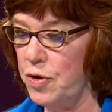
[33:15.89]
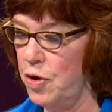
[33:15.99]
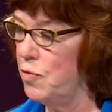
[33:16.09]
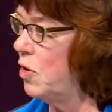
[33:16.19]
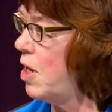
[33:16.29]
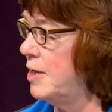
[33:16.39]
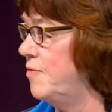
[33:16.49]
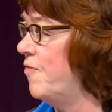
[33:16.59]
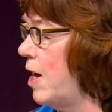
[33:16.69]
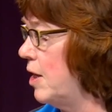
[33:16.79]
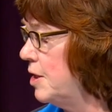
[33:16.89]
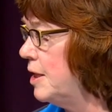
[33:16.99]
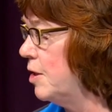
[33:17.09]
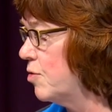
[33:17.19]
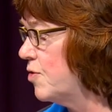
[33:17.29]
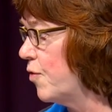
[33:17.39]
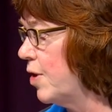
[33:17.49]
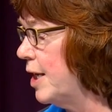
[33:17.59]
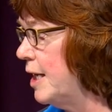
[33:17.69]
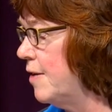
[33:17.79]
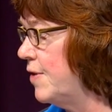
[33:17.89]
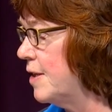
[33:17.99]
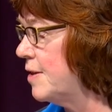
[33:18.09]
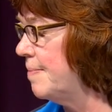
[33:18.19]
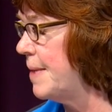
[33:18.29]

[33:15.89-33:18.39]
utilize volunteers for any of this